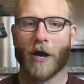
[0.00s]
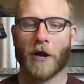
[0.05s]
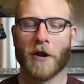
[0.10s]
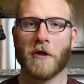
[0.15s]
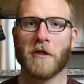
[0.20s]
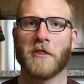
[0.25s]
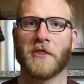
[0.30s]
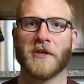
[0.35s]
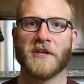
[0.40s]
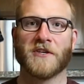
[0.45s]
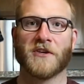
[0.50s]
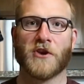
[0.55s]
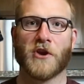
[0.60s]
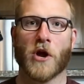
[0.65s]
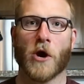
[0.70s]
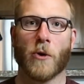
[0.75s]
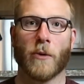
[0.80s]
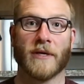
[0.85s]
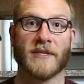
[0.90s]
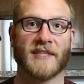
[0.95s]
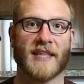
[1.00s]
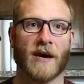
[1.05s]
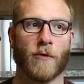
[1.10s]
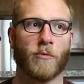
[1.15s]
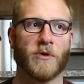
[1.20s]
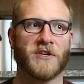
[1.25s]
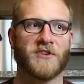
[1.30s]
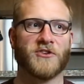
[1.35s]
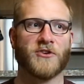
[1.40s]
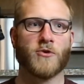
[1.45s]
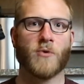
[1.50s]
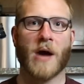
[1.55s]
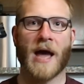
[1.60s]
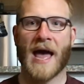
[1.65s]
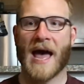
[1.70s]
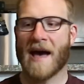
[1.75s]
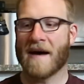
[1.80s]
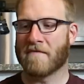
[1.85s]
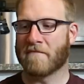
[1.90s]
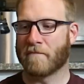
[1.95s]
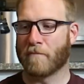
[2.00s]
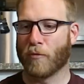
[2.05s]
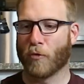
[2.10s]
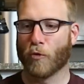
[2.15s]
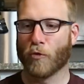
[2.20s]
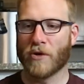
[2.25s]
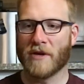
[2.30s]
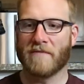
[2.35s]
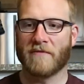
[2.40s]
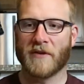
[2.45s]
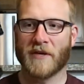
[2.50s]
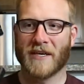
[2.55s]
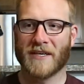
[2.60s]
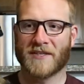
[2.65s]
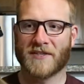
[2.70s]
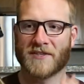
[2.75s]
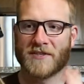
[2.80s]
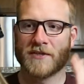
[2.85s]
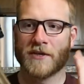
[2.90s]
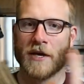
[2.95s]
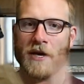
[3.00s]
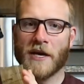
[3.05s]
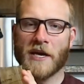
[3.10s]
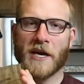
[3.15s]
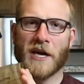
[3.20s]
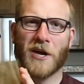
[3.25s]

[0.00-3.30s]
Another thing to note is that we do have previous